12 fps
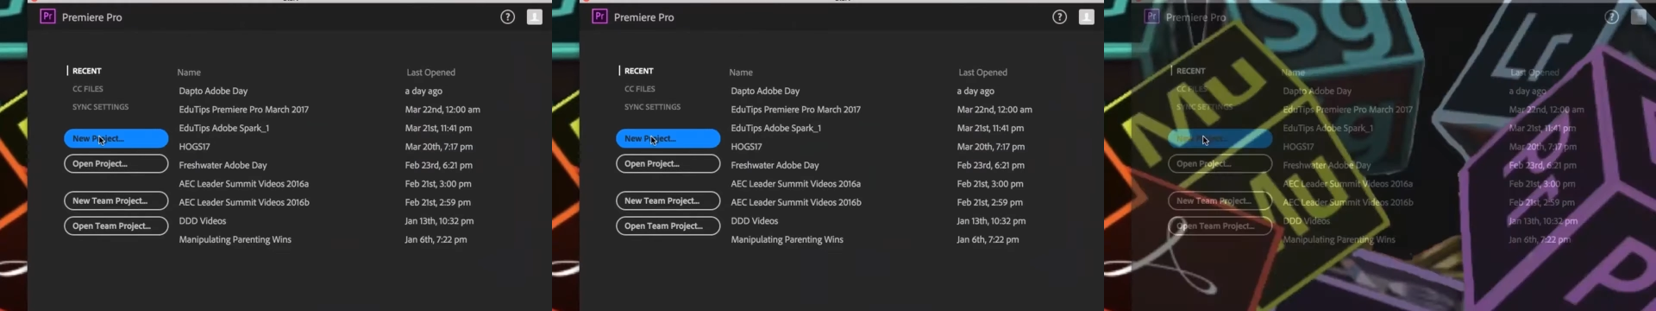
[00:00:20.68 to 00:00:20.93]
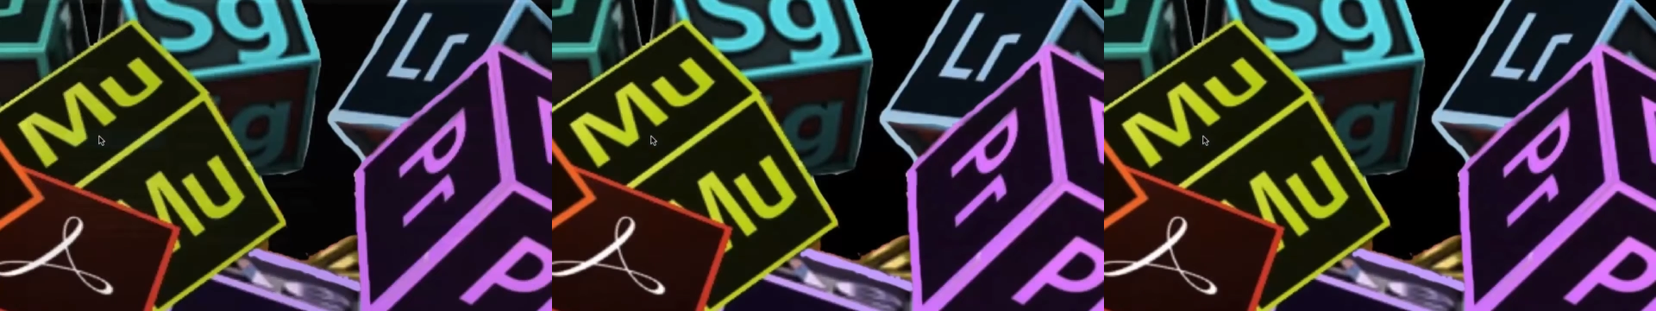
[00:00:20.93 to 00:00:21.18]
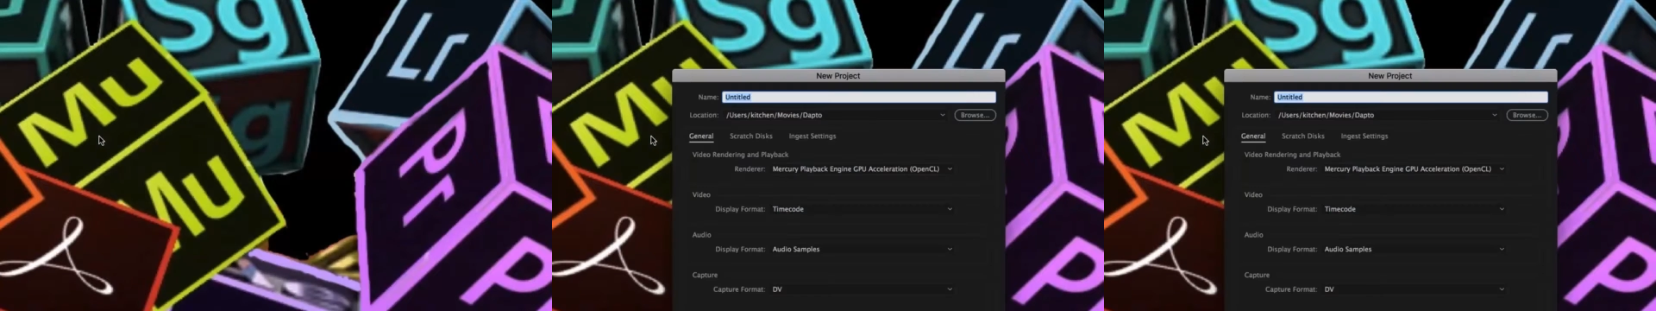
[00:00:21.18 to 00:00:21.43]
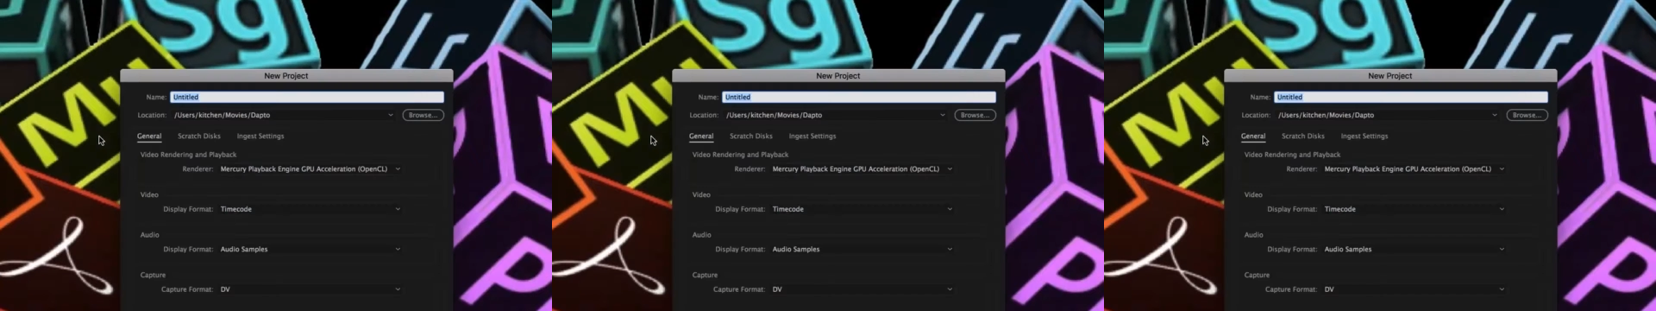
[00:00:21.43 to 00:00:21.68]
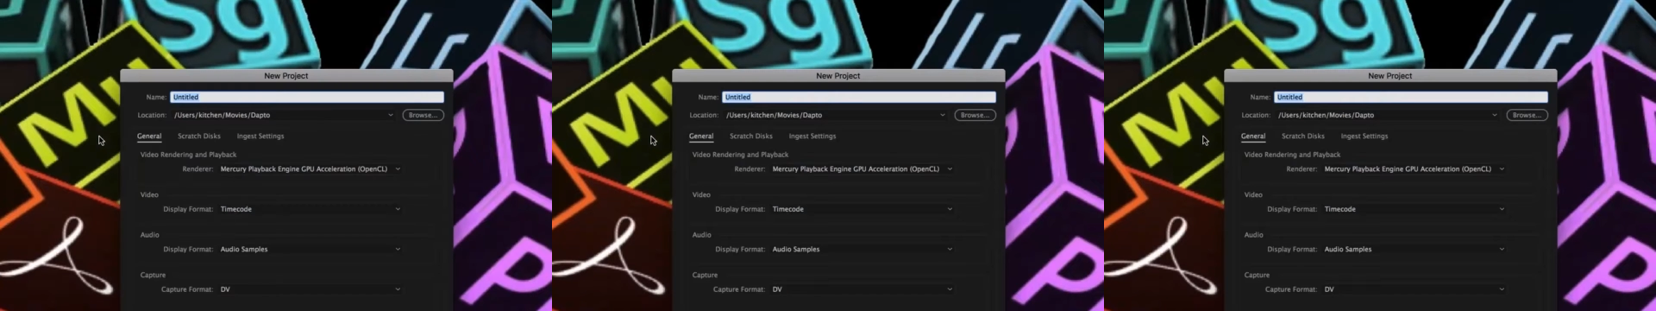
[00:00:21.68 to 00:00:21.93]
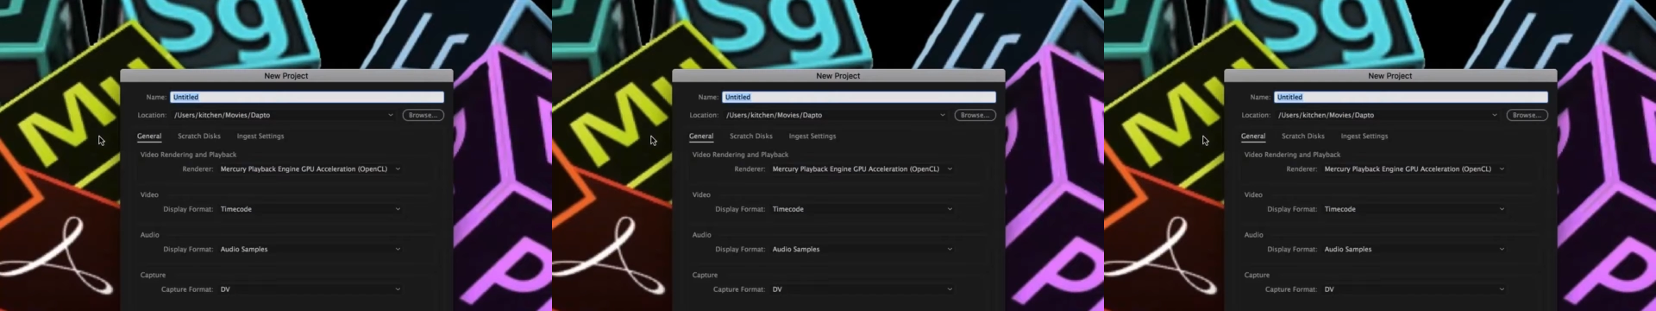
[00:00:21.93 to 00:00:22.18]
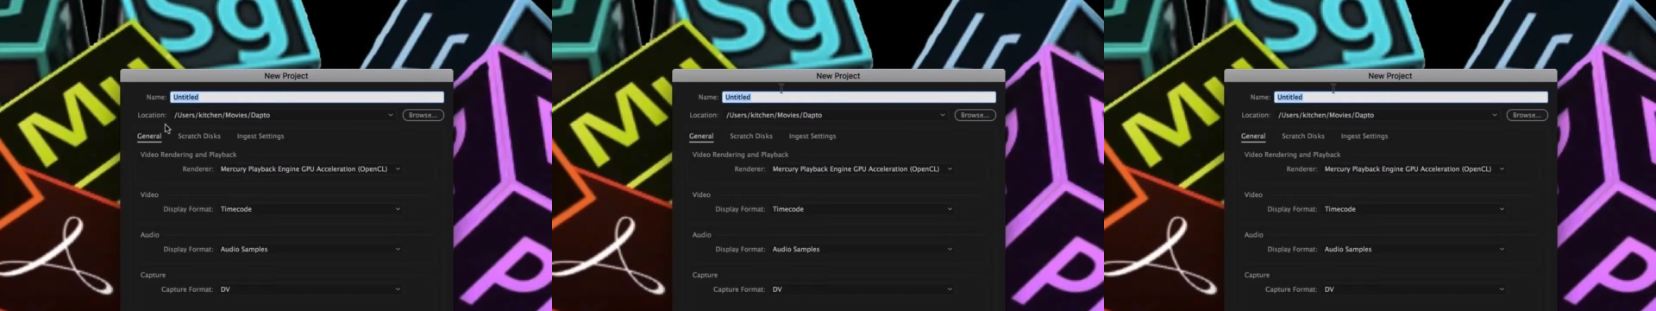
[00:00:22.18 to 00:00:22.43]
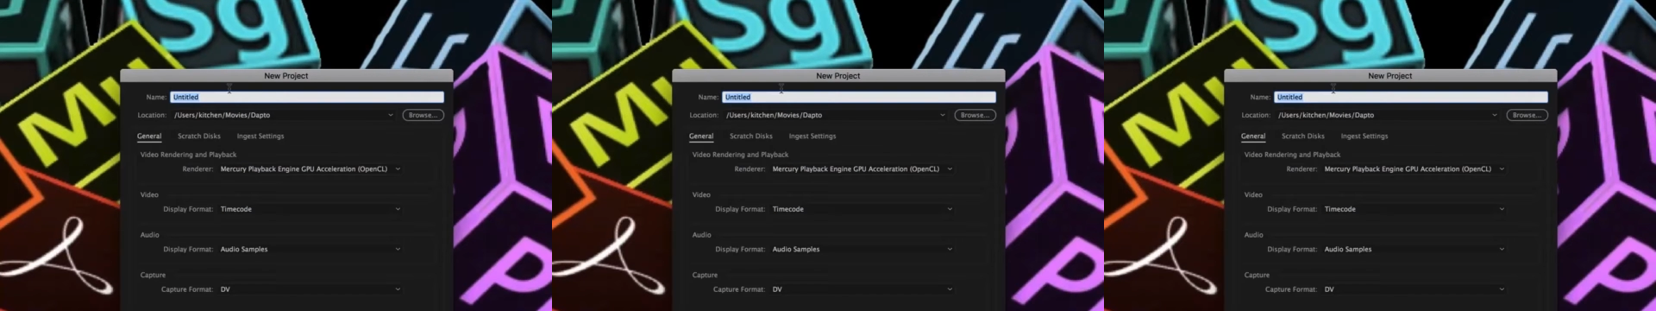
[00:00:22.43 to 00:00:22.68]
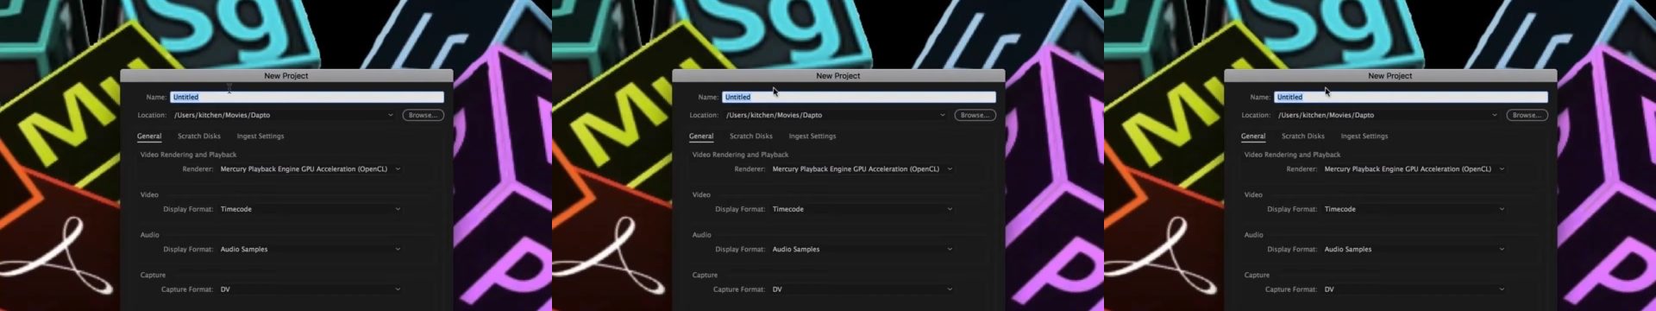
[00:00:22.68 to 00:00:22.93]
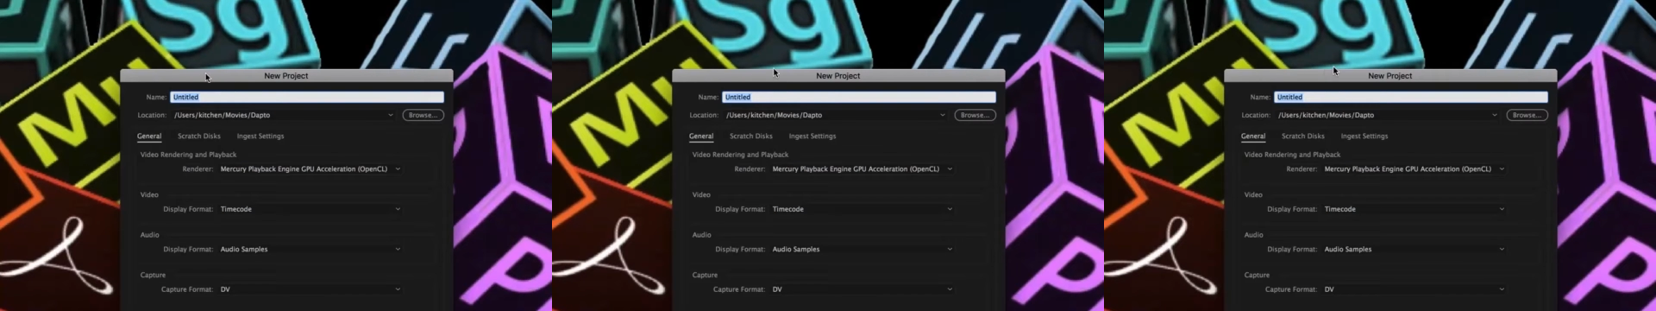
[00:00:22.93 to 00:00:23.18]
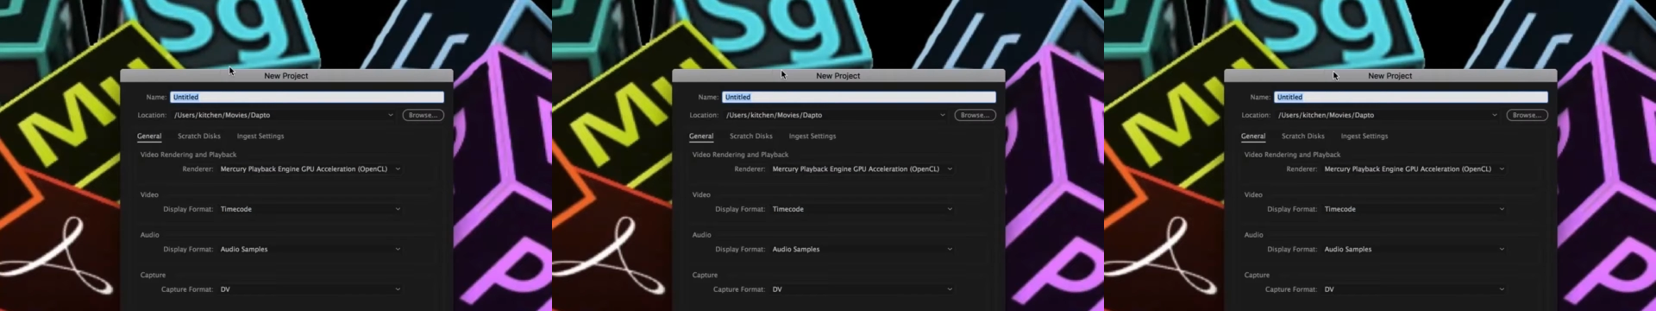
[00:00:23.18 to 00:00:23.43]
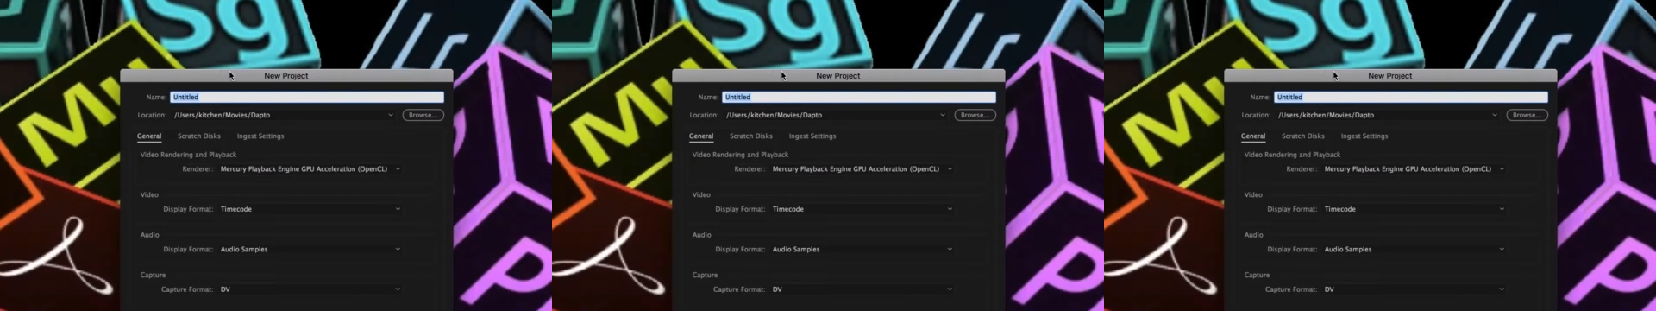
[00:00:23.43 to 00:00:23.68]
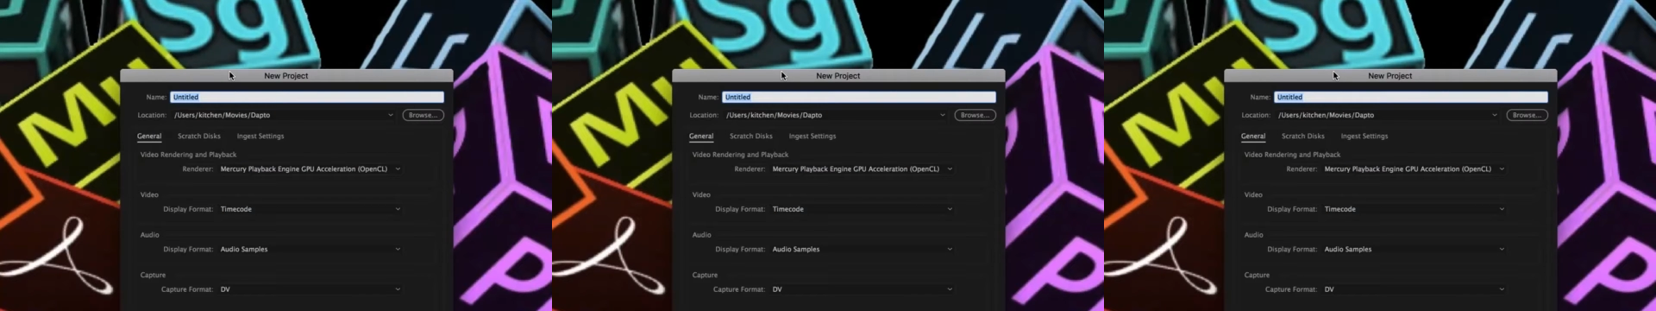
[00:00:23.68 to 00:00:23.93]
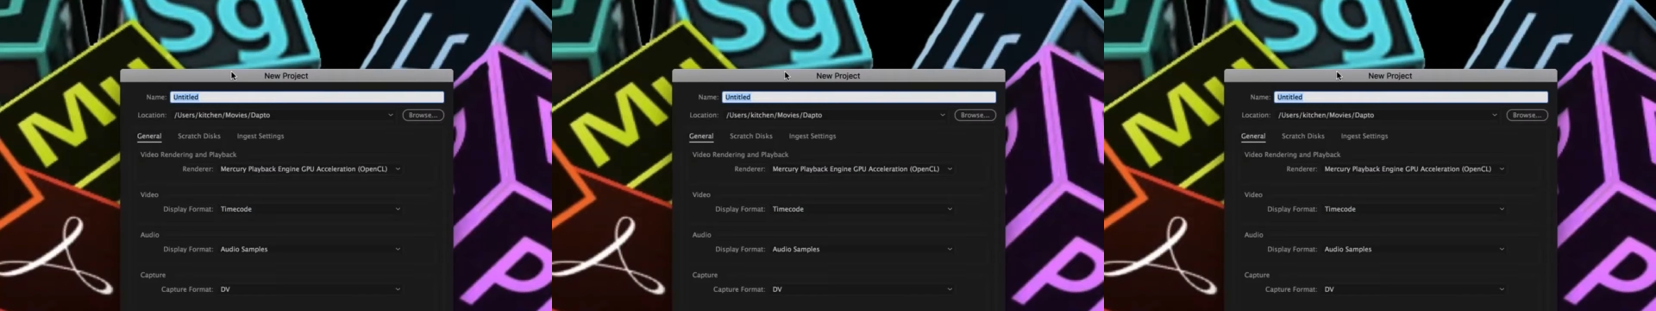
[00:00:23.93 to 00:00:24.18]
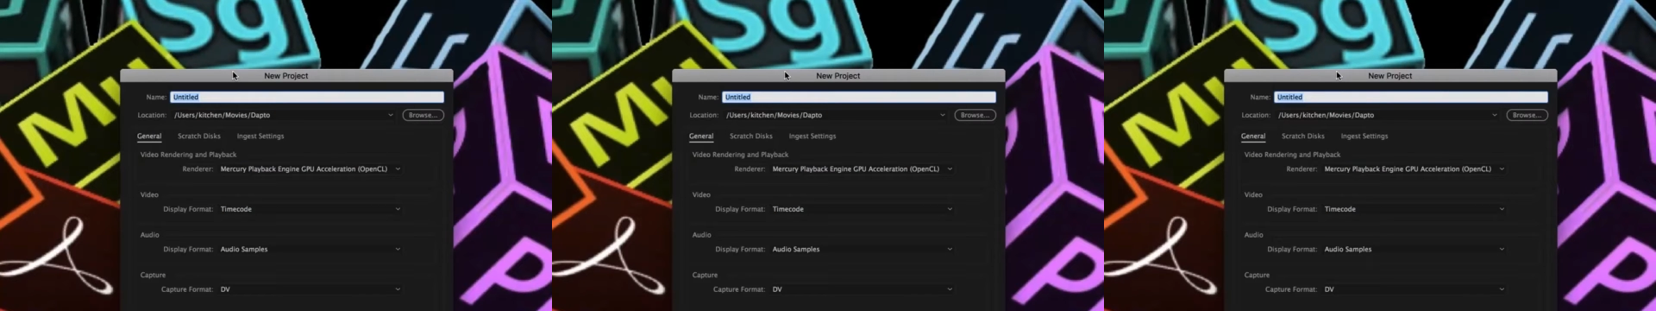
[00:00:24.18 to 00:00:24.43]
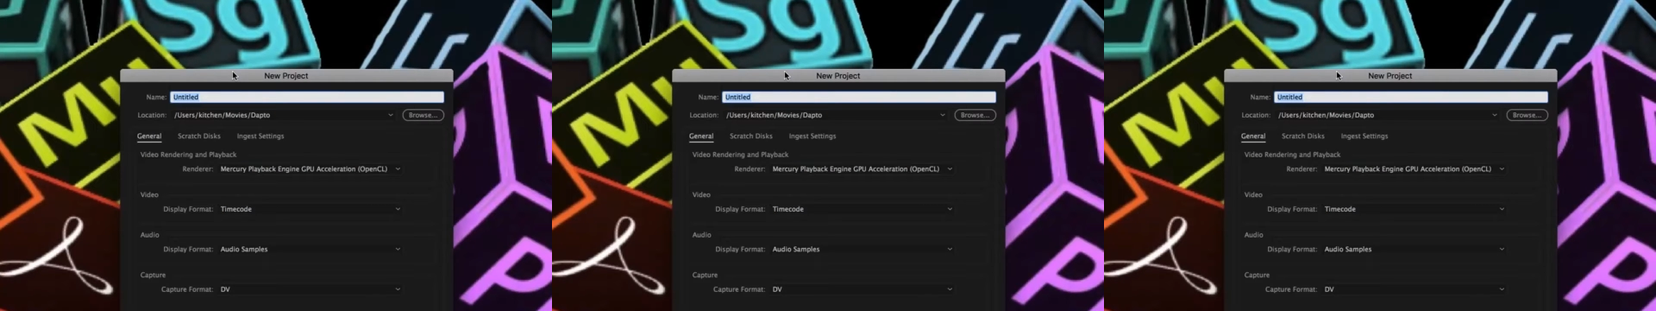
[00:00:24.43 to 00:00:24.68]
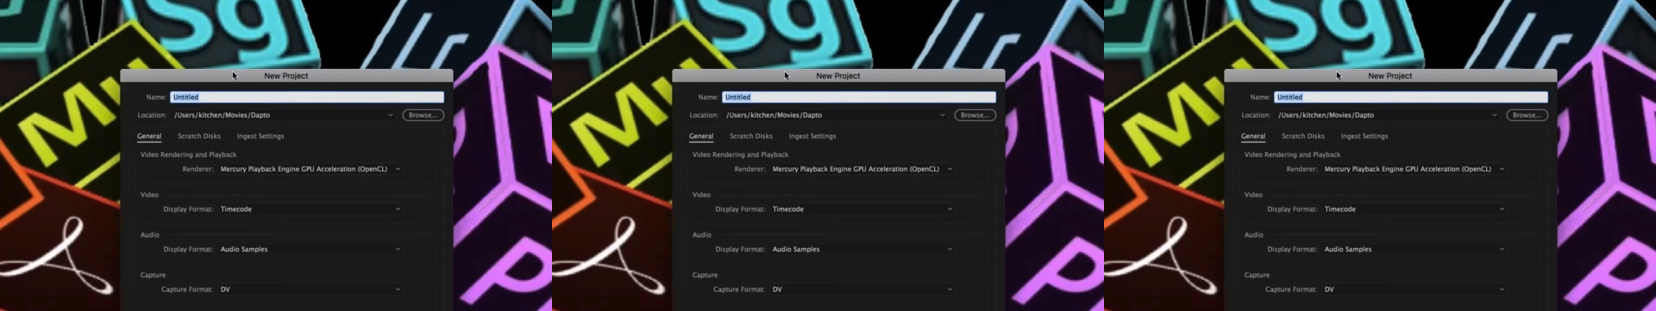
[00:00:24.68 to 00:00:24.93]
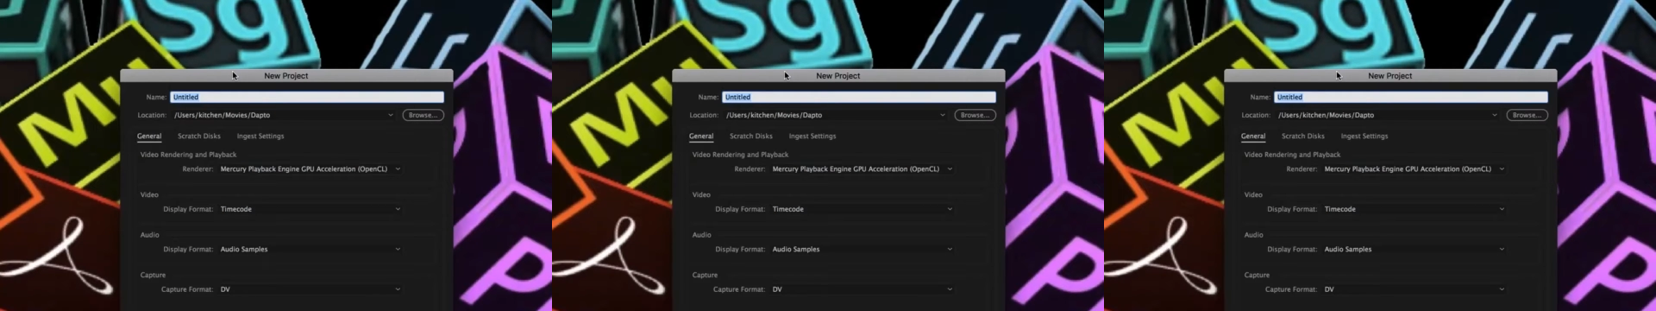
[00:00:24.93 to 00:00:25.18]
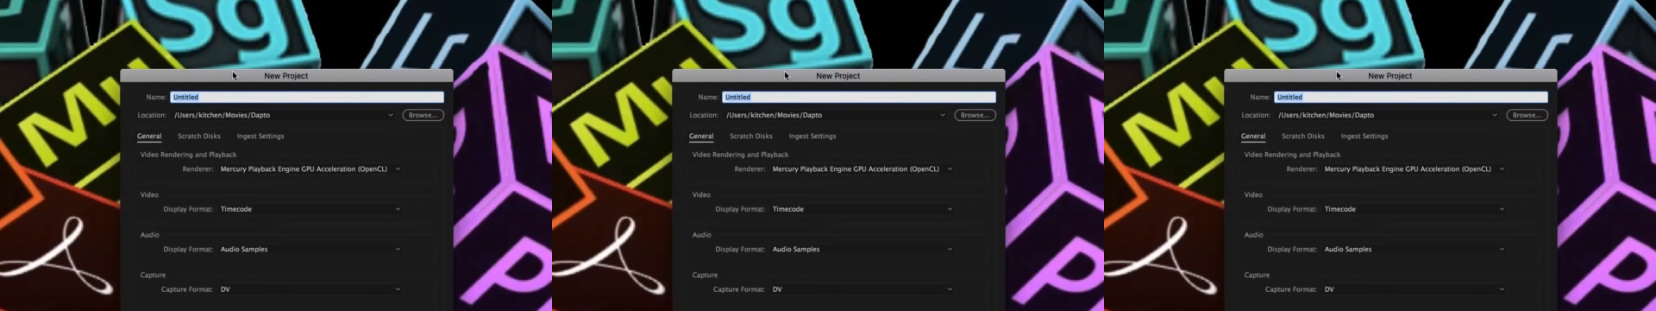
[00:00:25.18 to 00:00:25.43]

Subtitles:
Nobody's mouth can be seen.